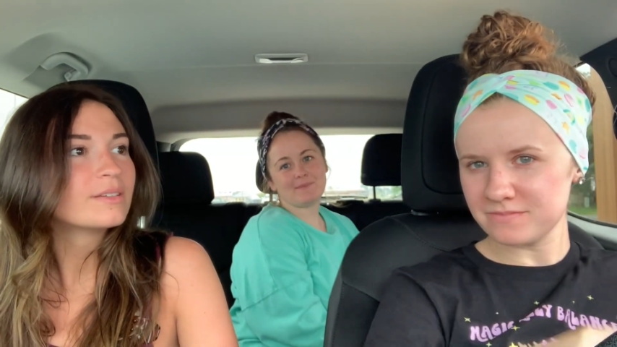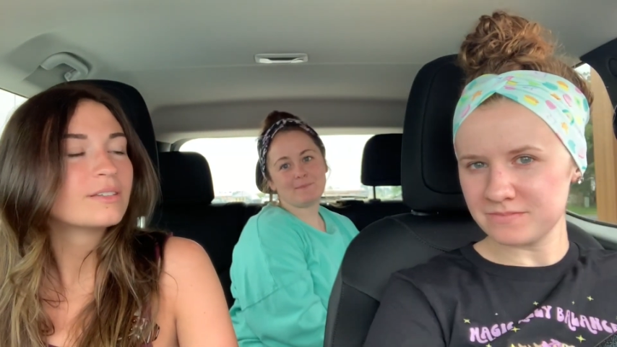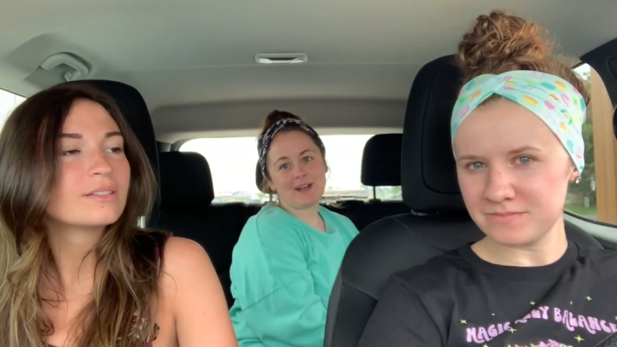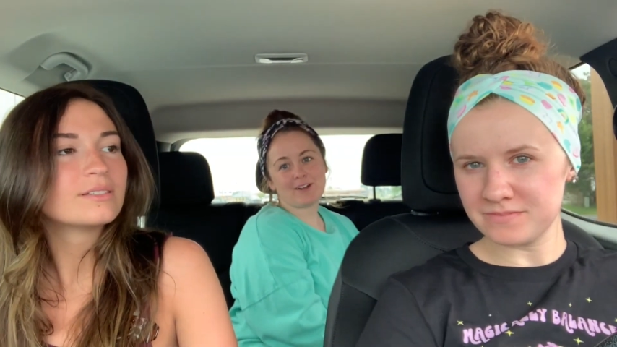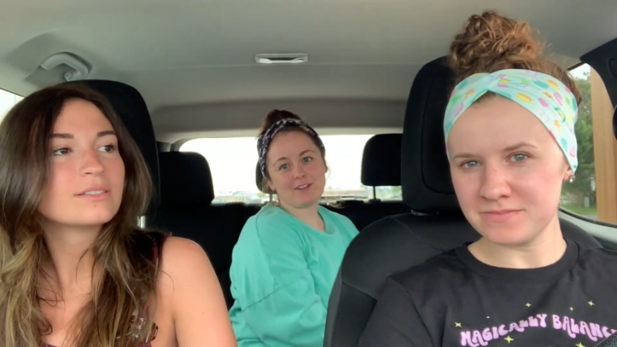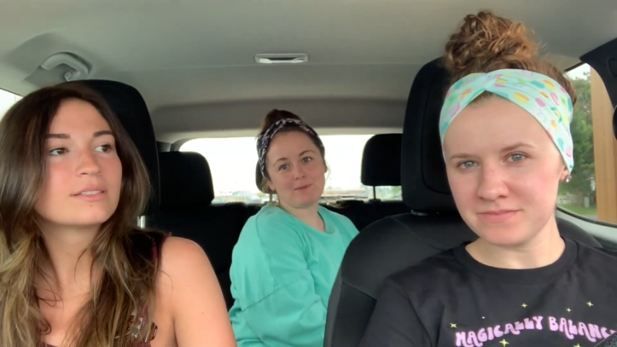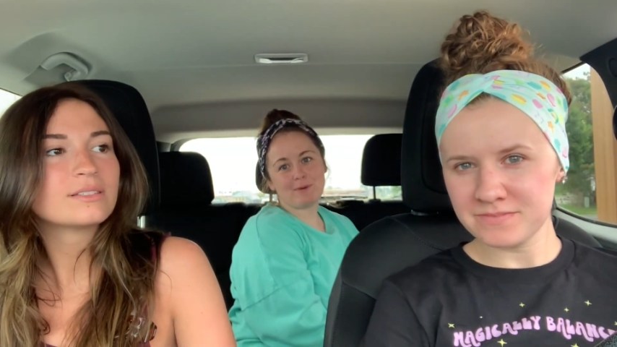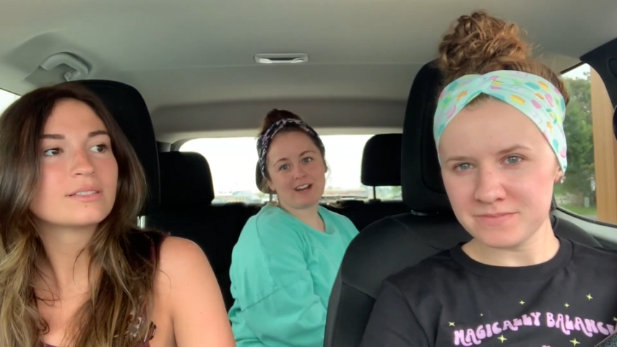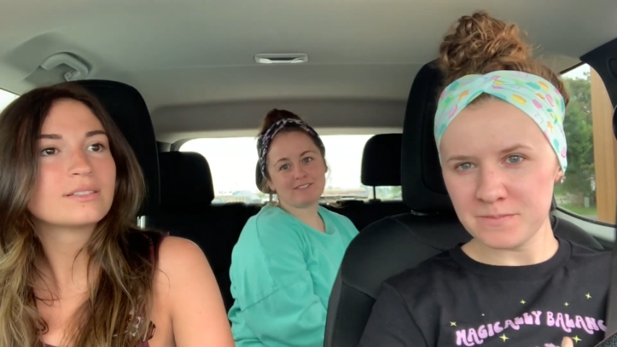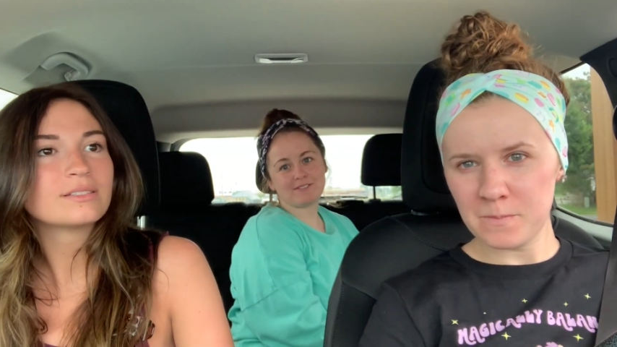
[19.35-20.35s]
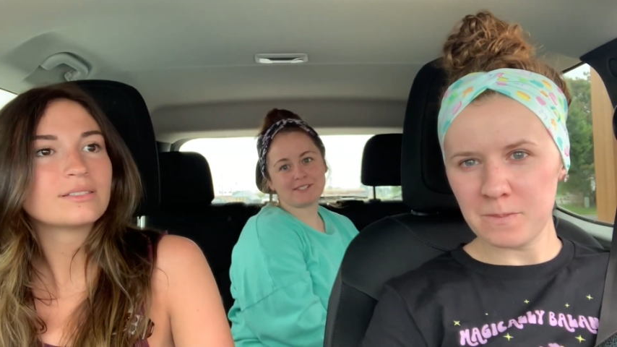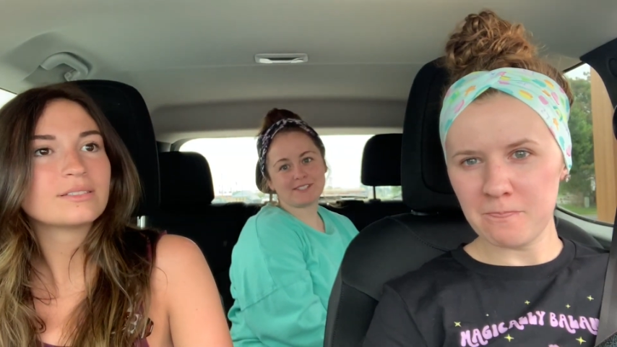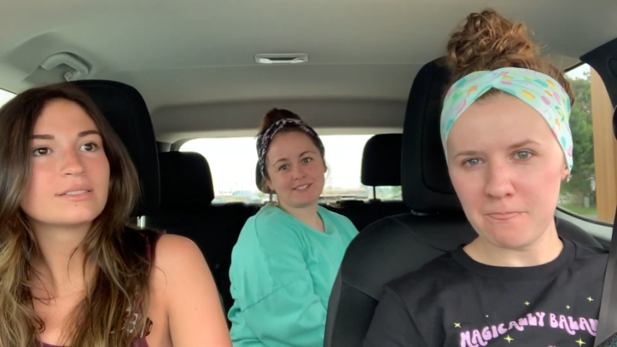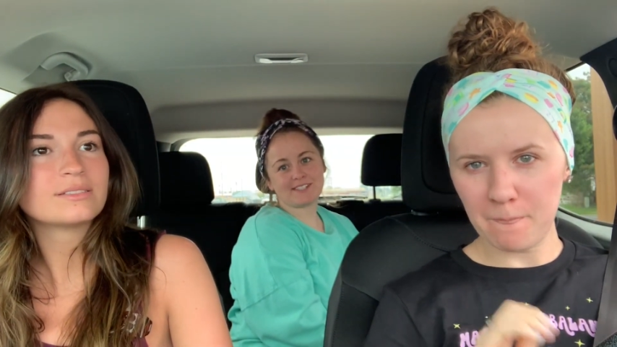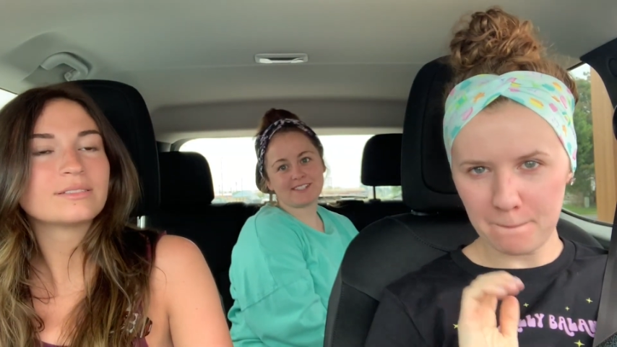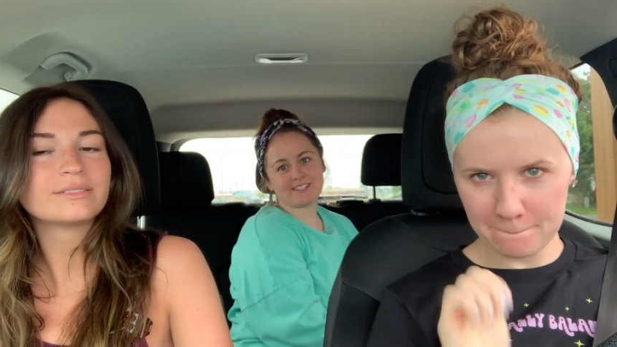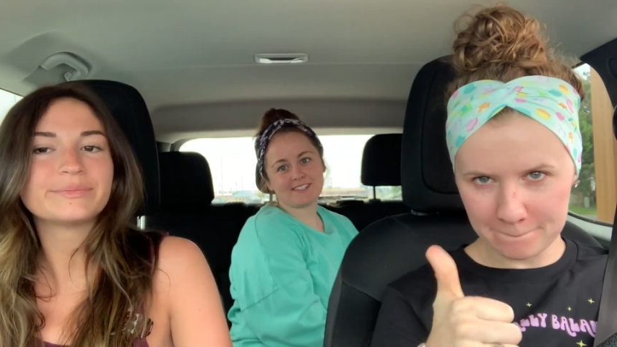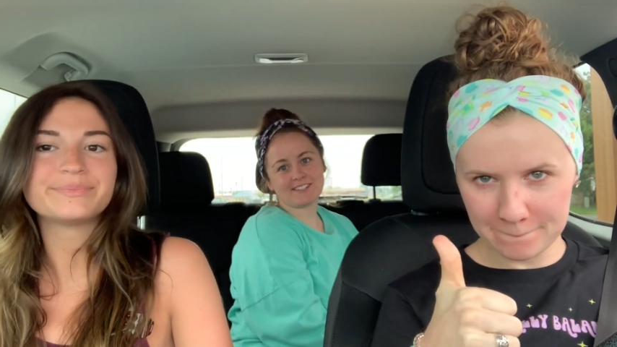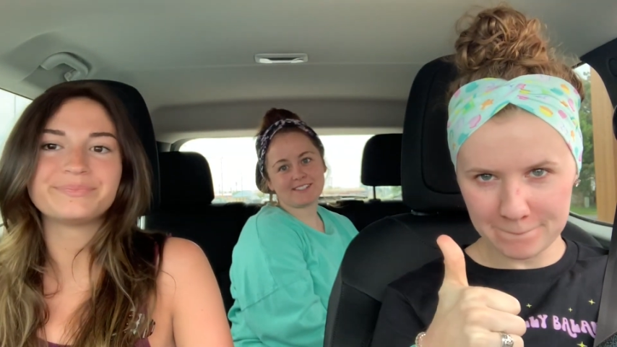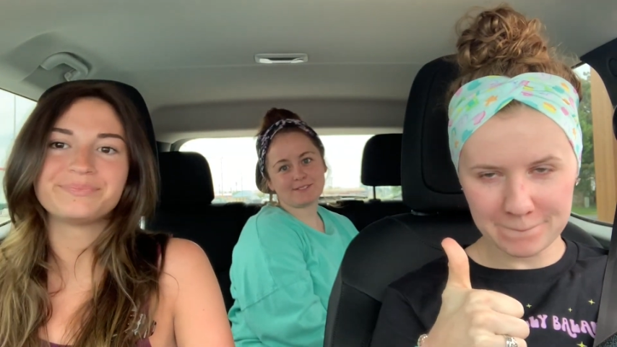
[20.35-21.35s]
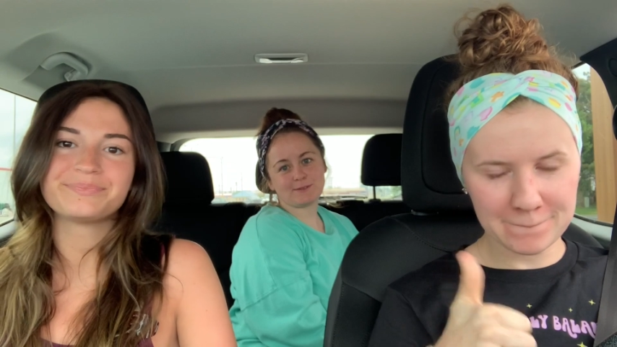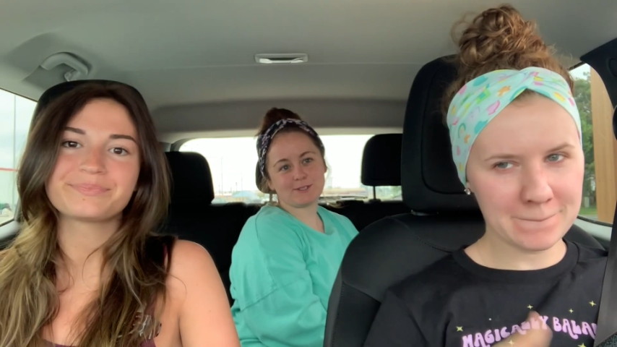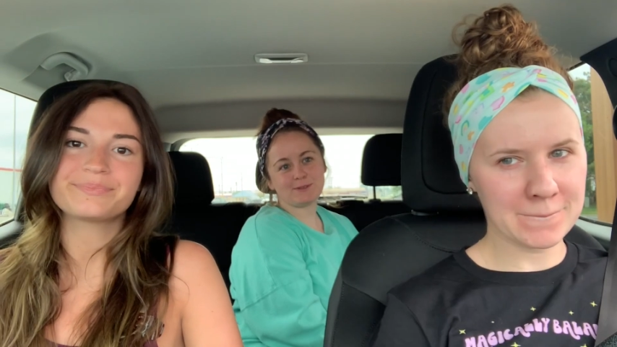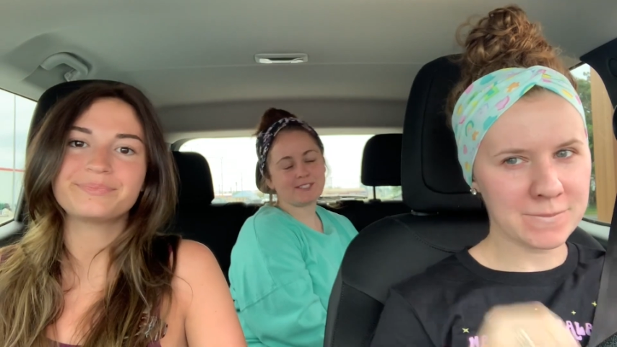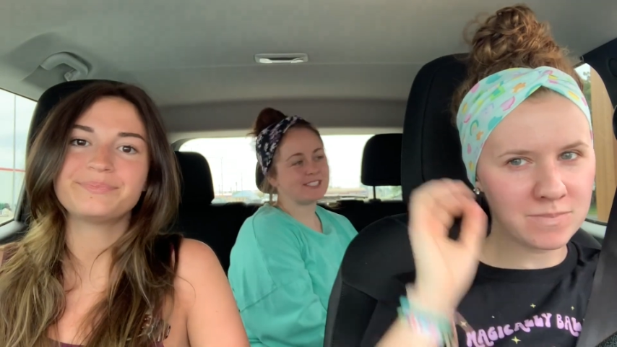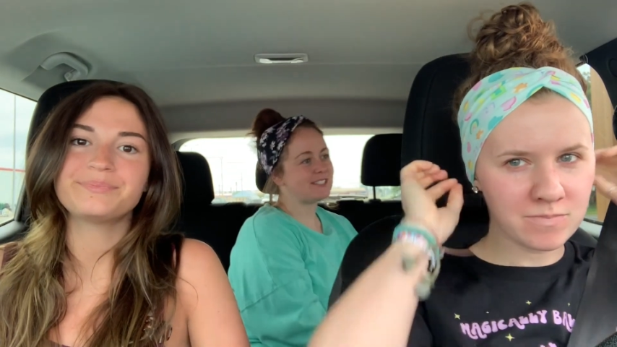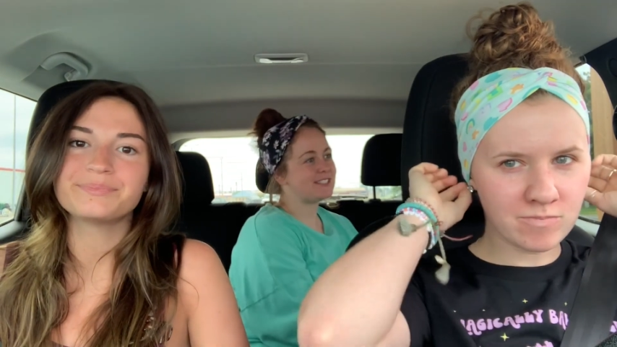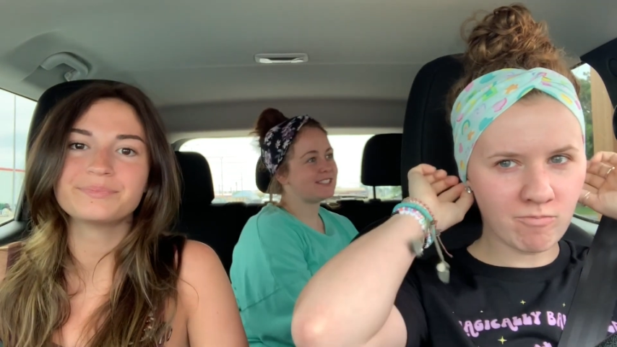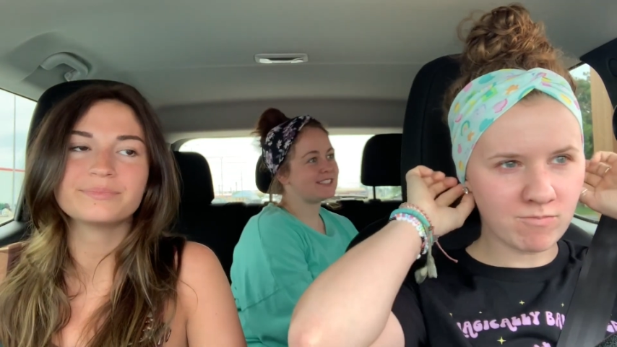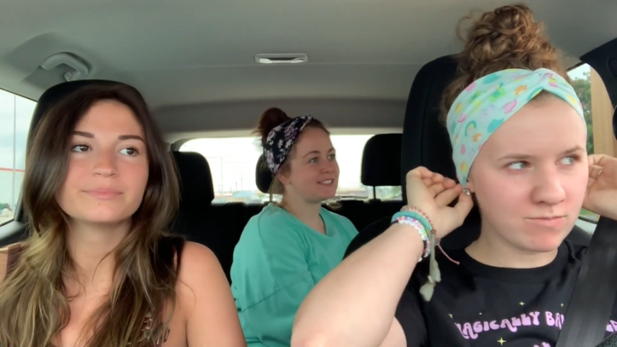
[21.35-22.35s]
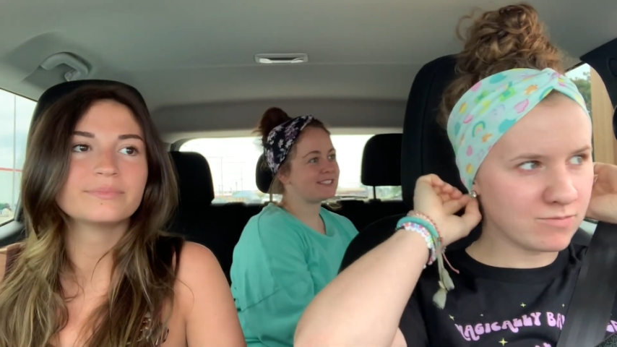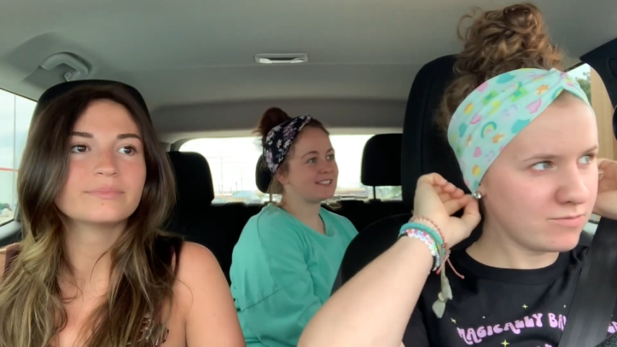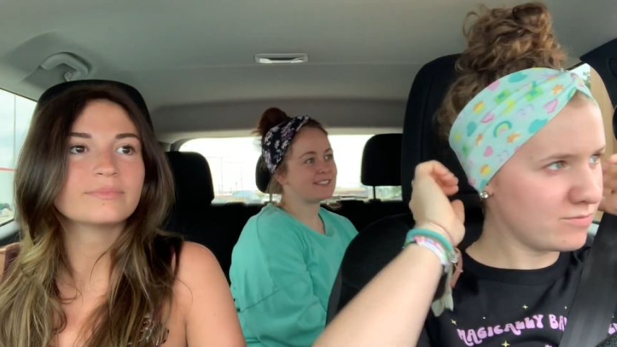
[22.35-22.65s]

Speaker 1: um, back on the breakfast uh, route. Mm-hmm.